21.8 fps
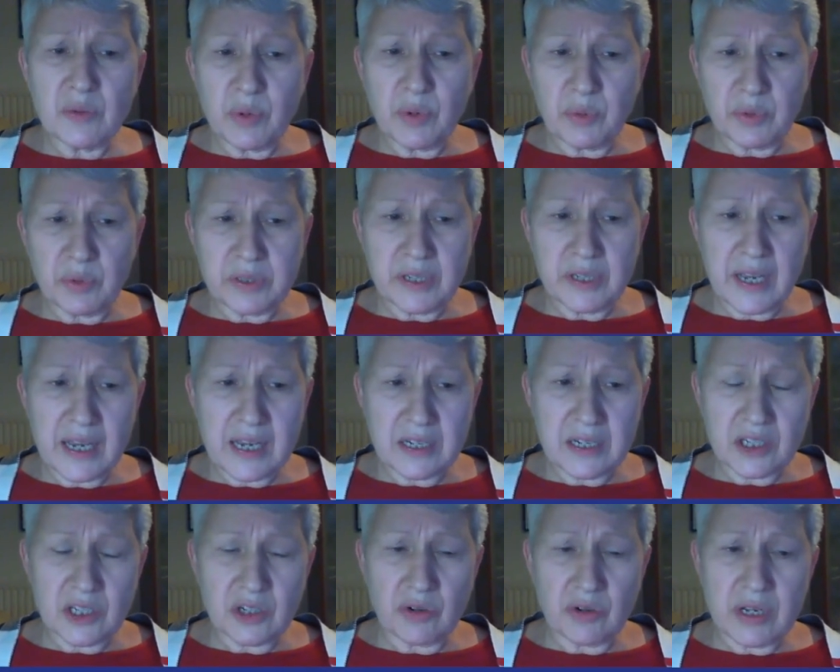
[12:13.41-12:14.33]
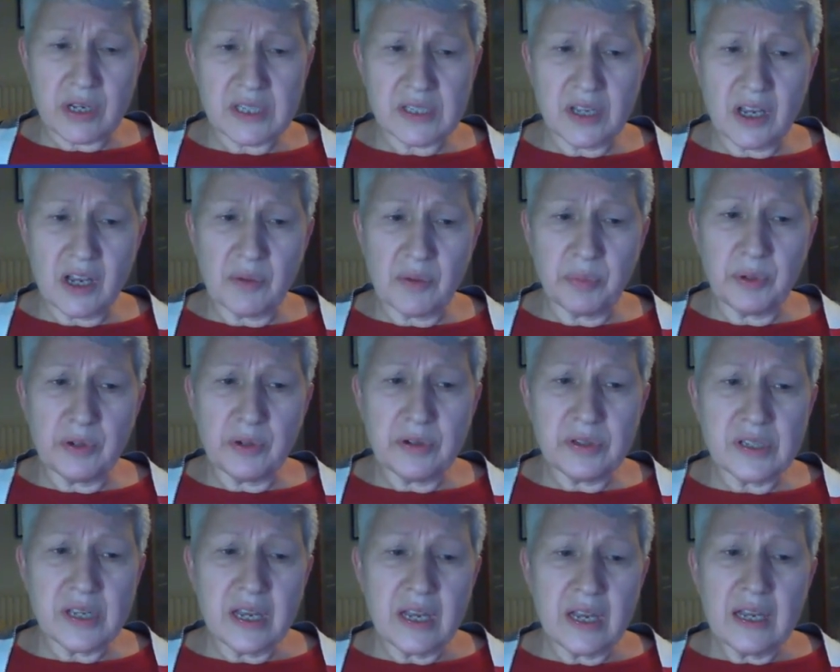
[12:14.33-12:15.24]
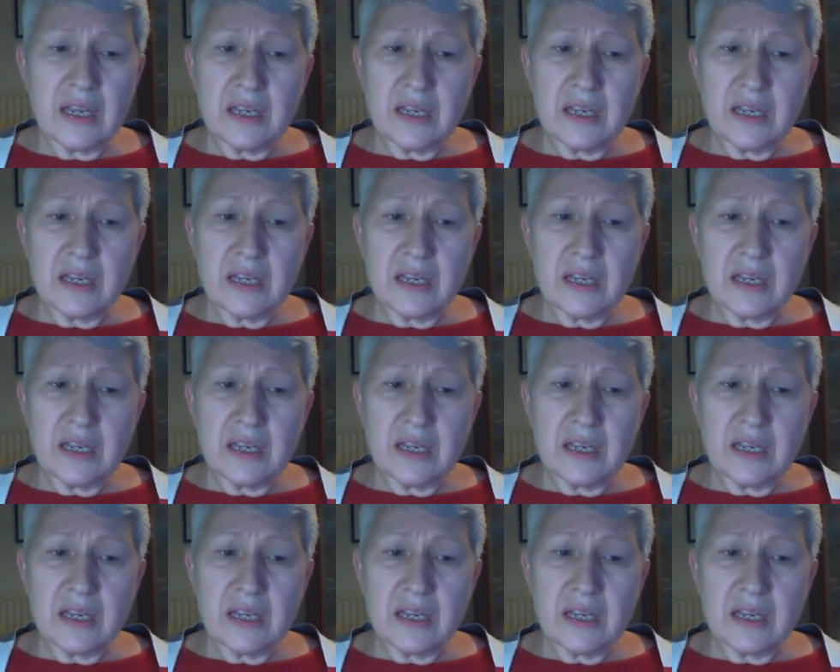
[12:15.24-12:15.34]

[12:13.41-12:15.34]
we will take discrete samples.